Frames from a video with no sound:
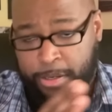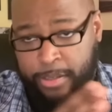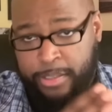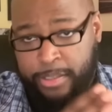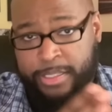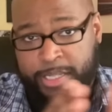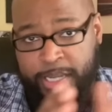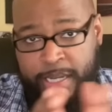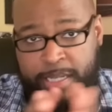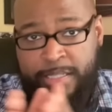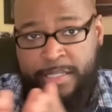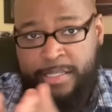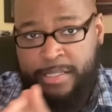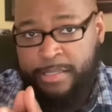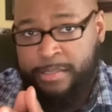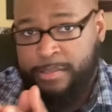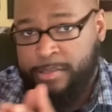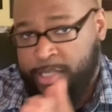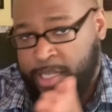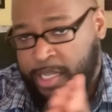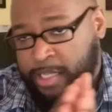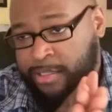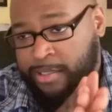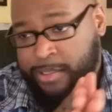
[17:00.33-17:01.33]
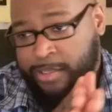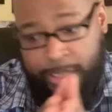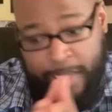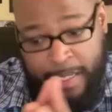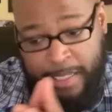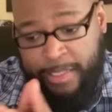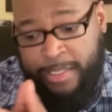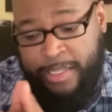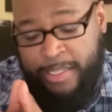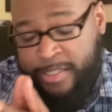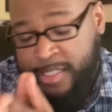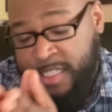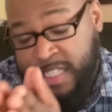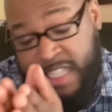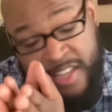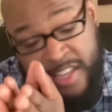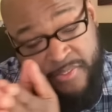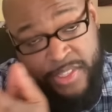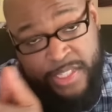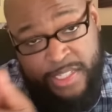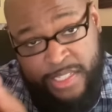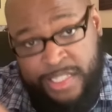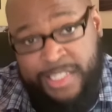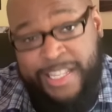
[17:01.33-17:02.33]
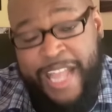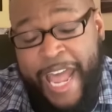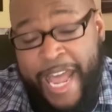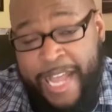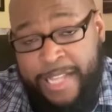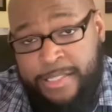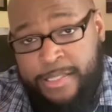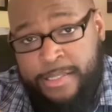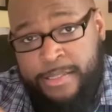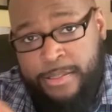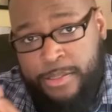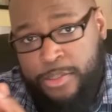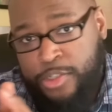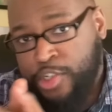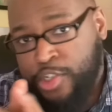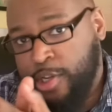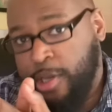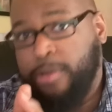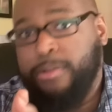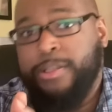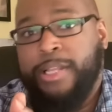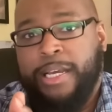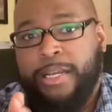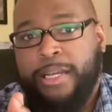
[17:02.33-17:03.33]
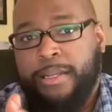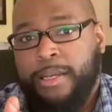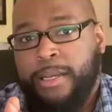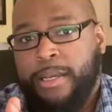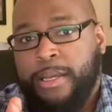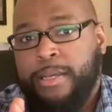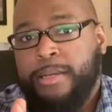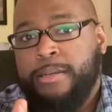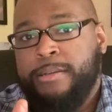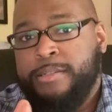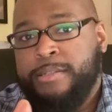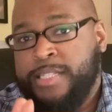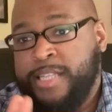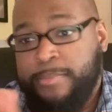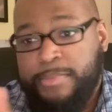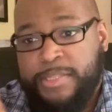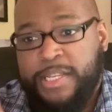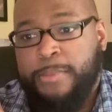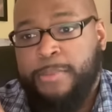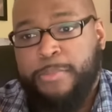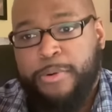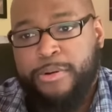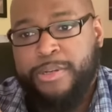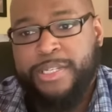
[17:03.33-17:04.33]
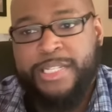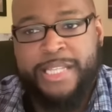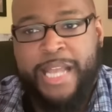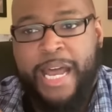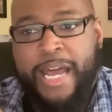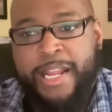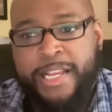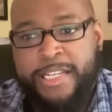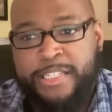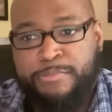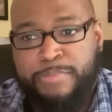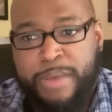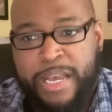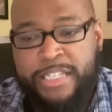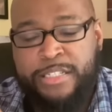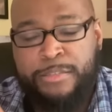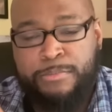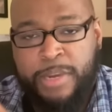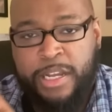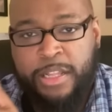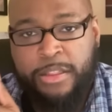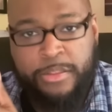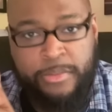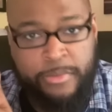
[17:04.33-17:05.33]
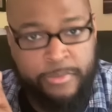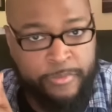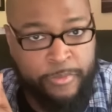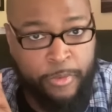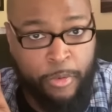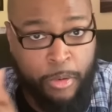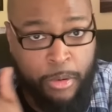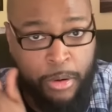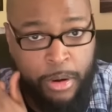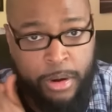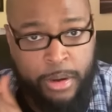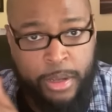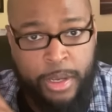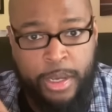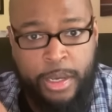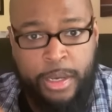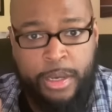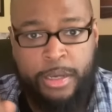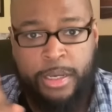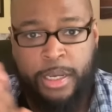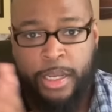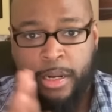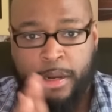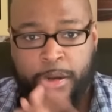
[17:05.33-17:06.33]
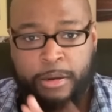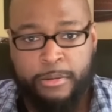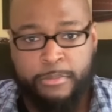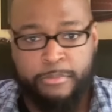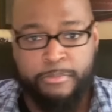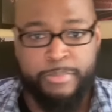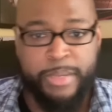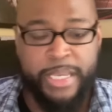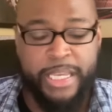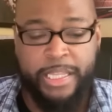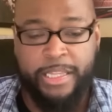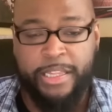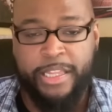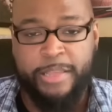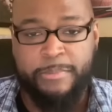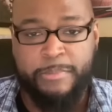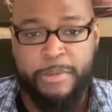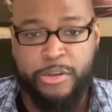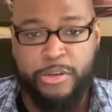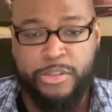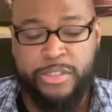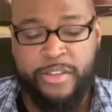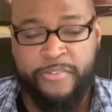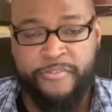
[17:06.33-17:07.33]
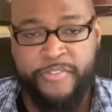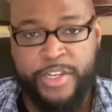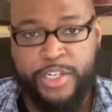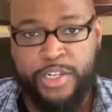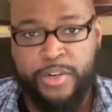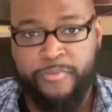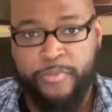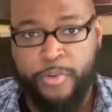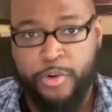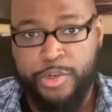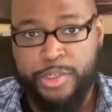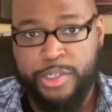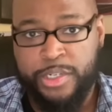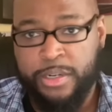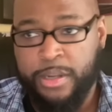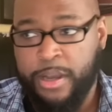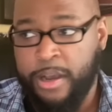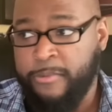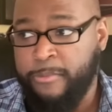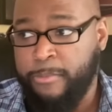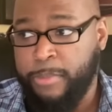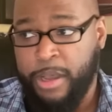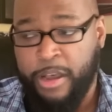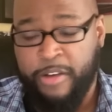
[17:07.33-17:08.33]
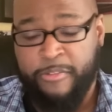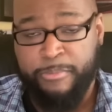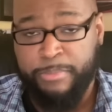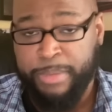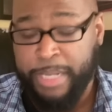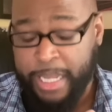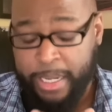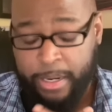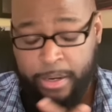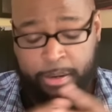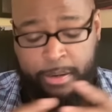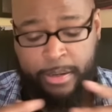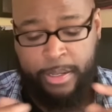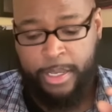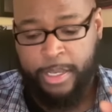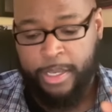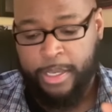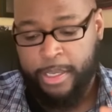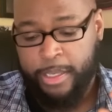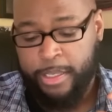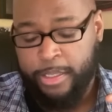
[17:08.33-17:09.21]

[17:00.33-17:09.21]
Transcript: Kirk does tend, at least even the stats show that September is not his best month for, you know, being the most efficient version of player.